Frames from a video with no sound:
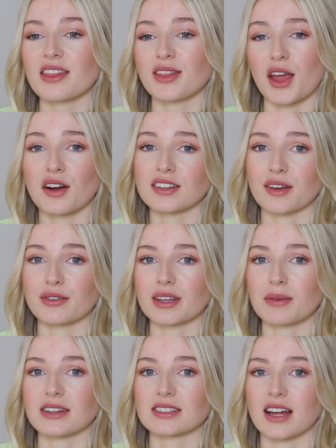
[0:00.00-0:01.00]
They are
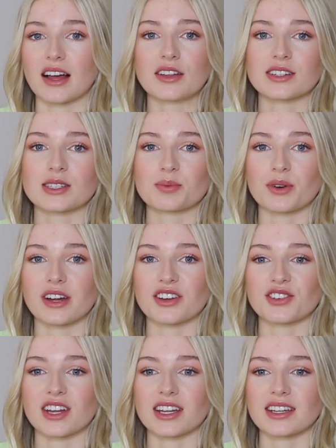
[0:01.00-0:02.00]
definitely my style
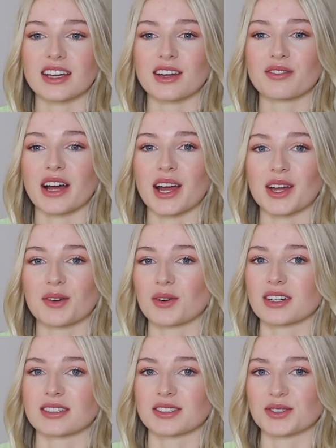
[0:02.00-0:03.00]
inspiration if I
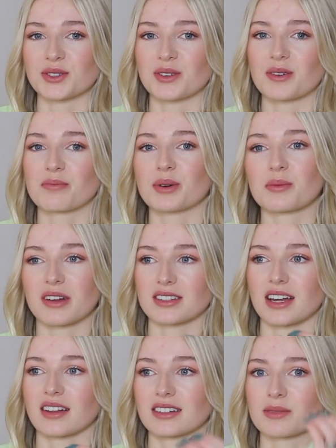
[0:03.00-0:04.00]
were to put my
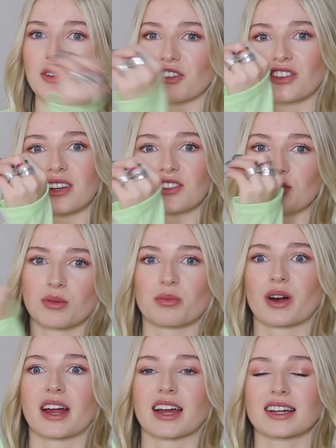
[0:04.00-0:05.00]
style inspiration to a
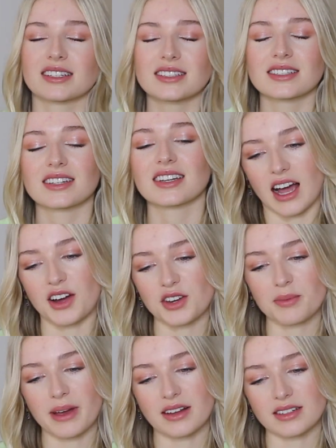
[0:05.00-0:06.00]
brand. How do
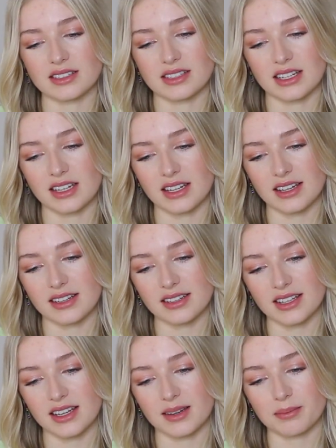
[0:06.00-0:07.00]
you balance eating
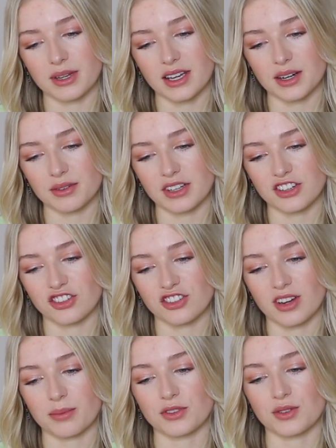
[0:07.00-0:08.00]
clean, being in a
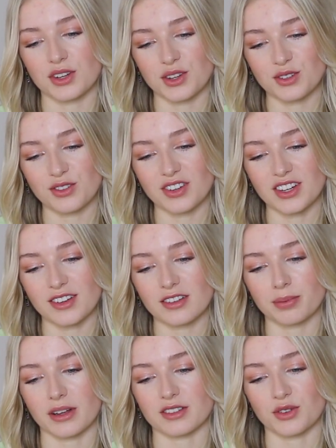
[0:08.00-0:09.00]
relationship, doing YouTube
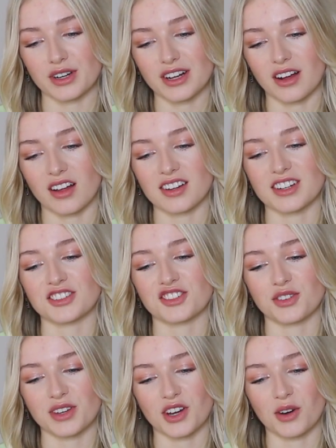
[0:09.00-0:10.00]
videos, plus going to college,
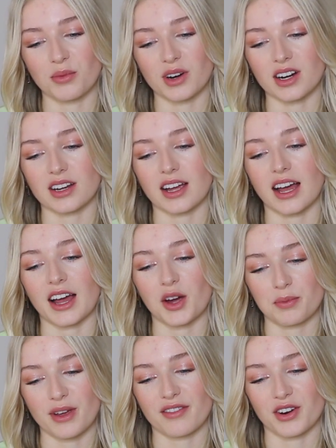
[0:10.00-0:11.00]
doing homework? I
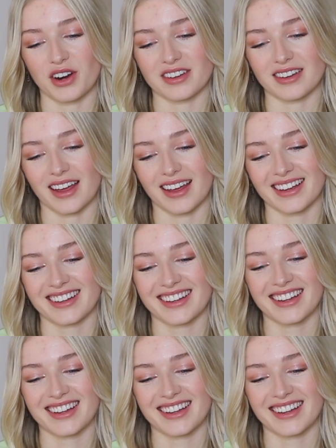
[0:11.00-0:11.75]
hope you have a great day.